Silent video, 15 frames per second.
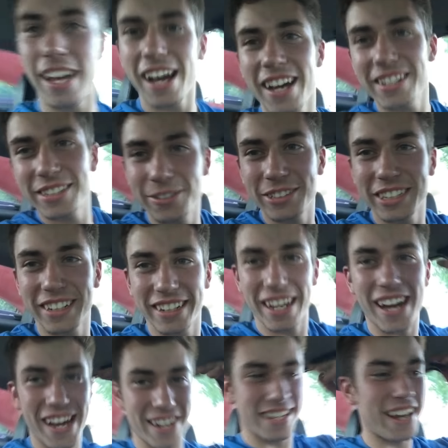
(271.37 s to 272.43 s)
Guys, it was a
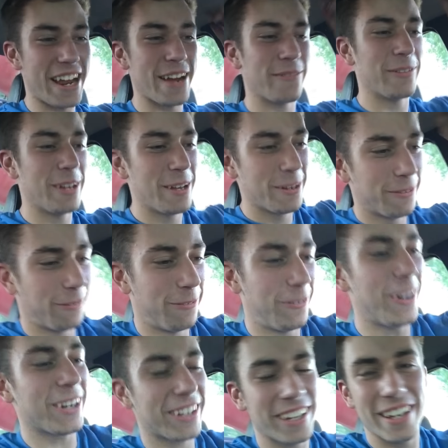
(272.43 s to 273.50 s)
goddamn
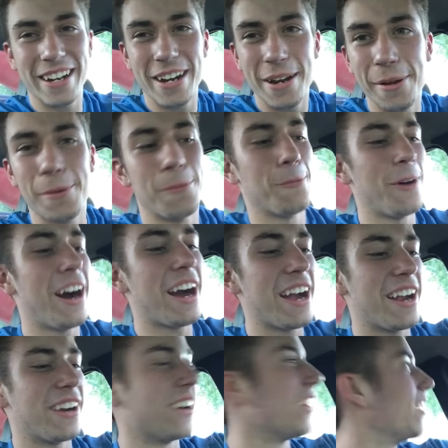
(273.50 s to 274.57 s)
fucking
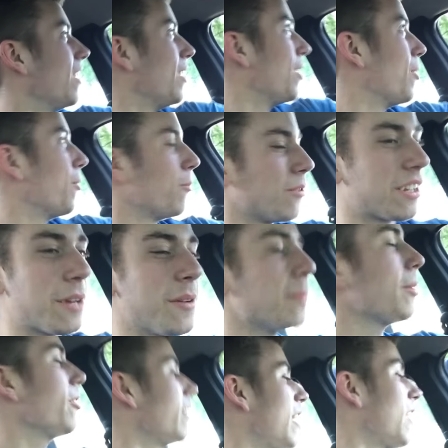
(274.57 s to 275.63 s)
wire. Can
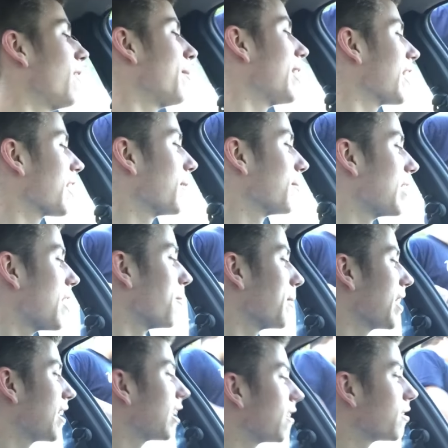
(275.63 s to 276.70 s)
we blow the airbag up now?
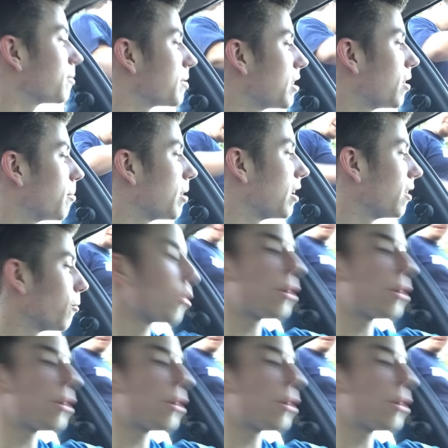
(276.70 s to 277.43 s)
We gotta have some celebration.